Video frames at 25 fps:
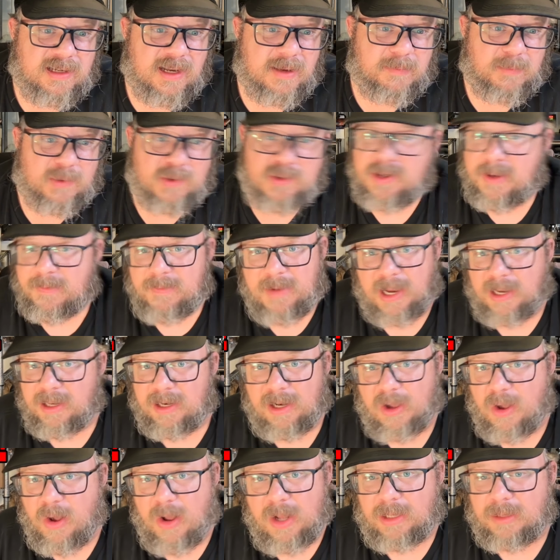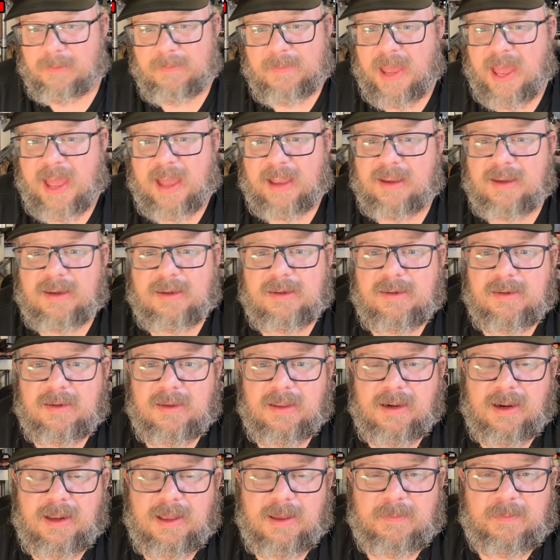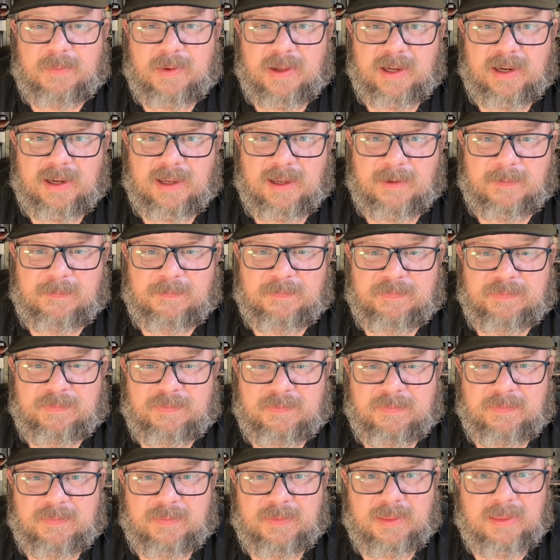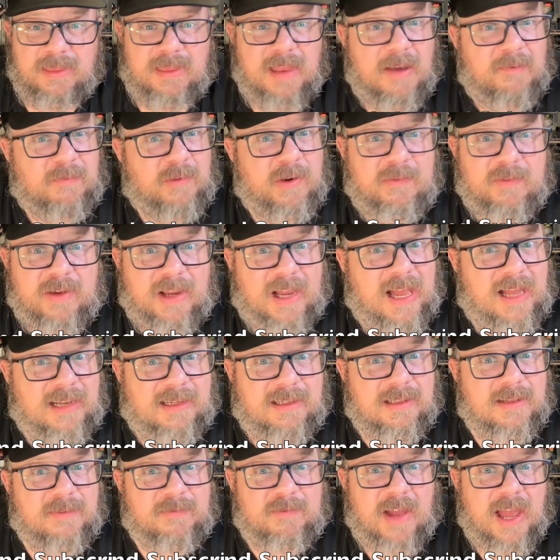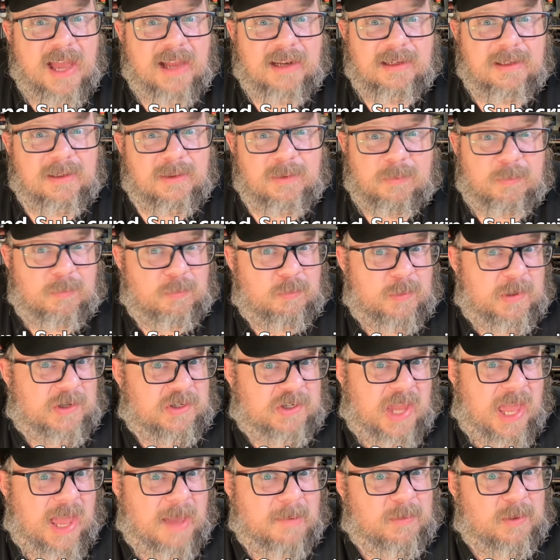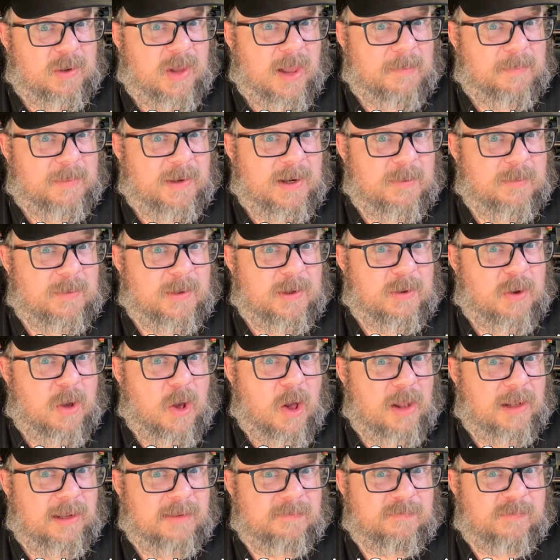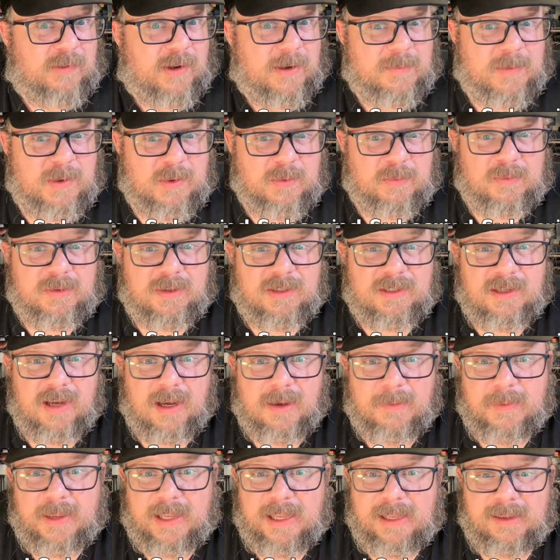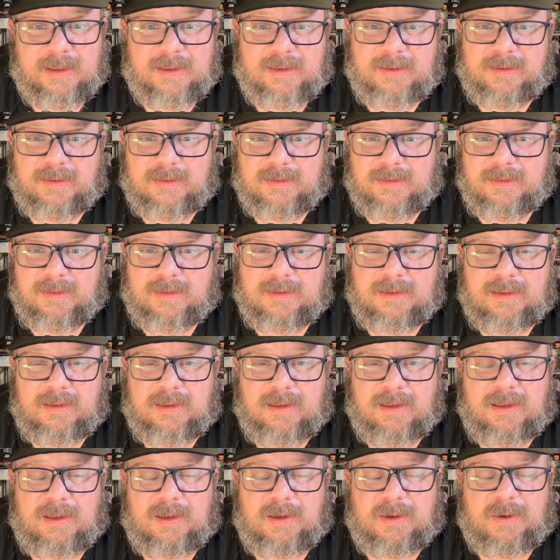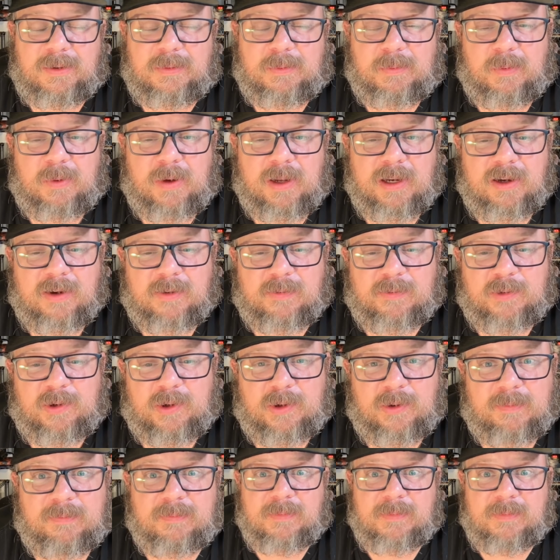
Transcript: number, so I'm not going to call it back. But uh, never even got to the fact which cable company were you calling from, you dummy. Wonderful.